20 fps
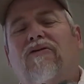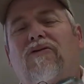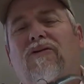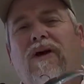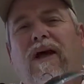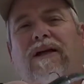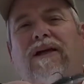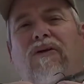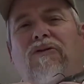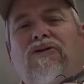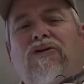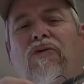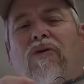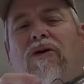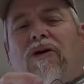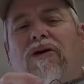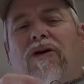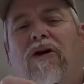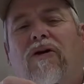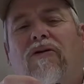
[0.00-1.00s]
That's what you
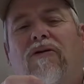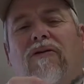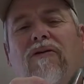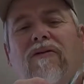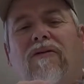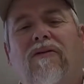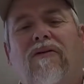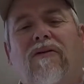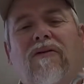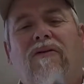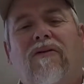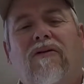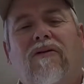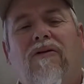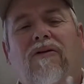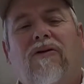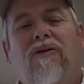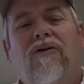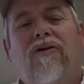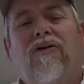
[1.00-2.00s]
want to do.
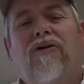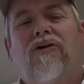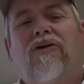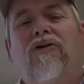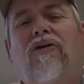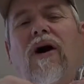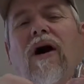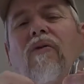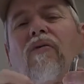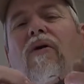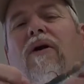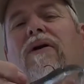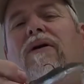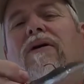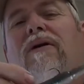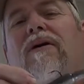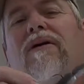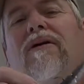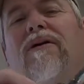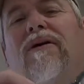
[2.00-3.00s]
You do not
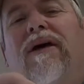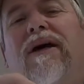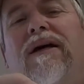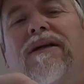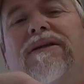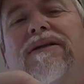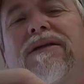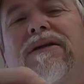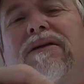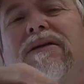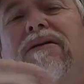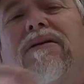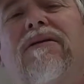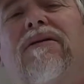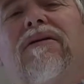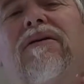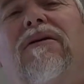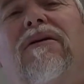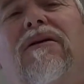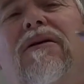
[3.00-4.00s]
want this.
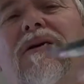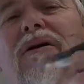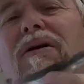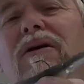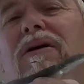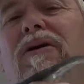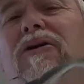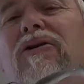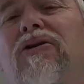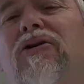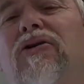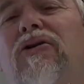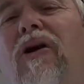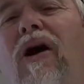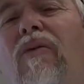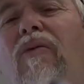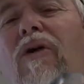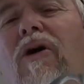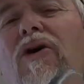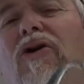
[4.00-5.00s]
You do
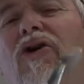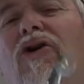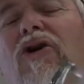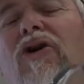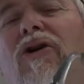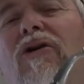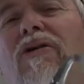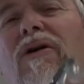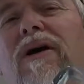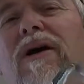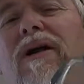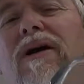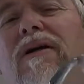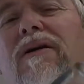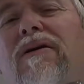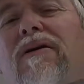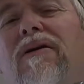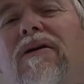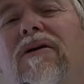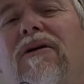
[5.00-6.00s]
not want a curl in it
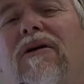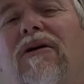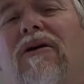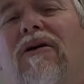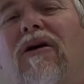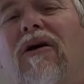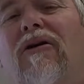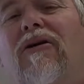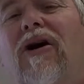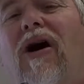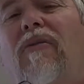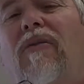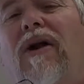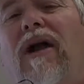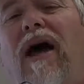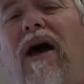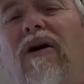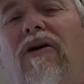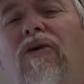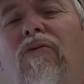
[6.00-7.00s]
or
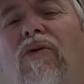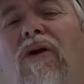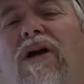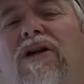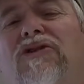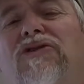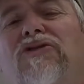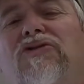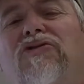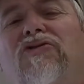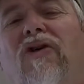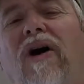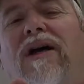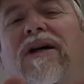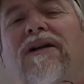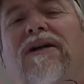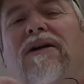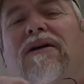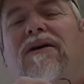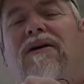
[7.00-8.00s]
coming out. You want it
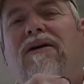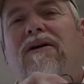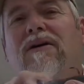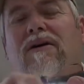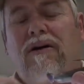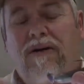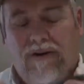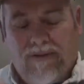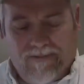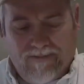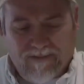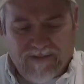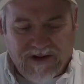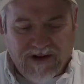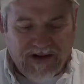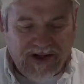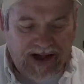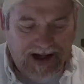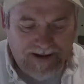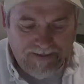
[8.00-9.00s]
straight.
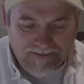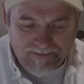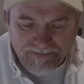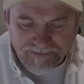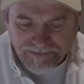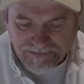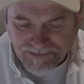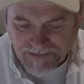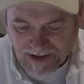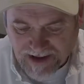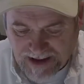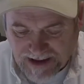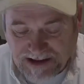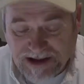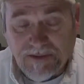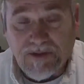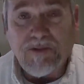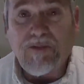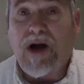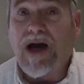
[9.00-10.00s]
Okay? And
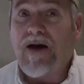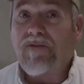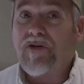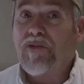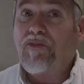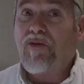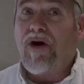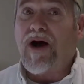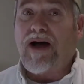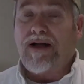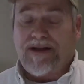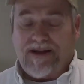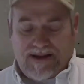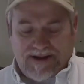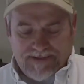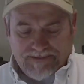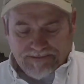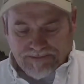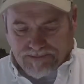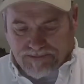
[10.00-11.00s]
so you might have to
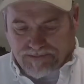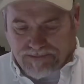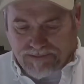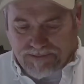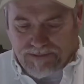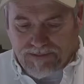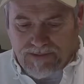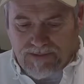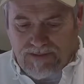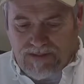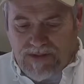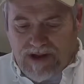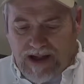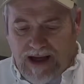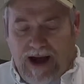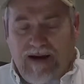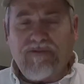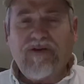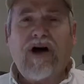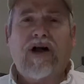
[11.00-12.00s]
practice.
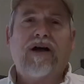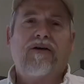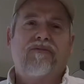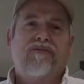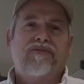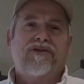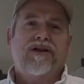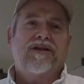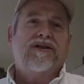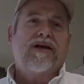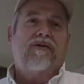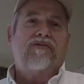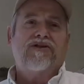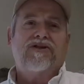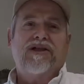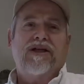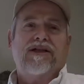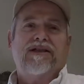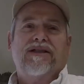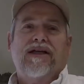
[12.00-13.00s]
I've done it since I was
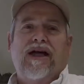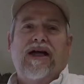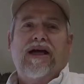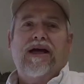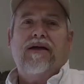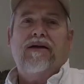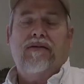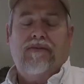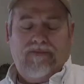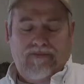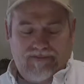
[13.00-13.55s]
16.